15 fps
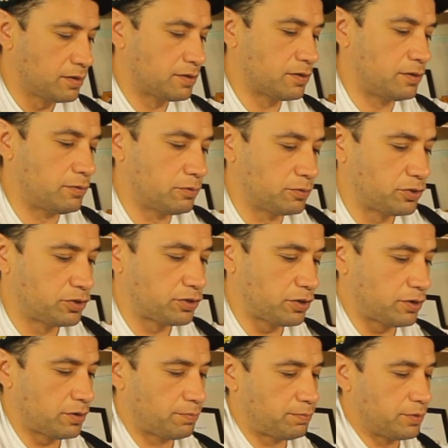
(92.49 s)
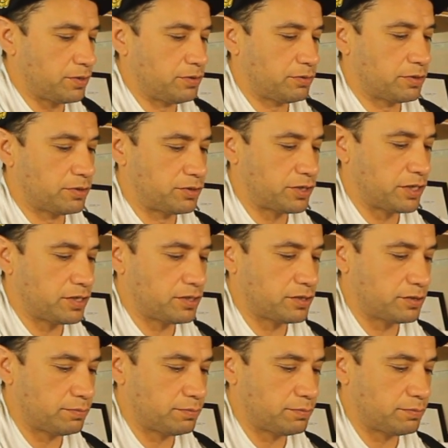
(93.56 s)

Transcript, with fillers: it's always sharp and you can change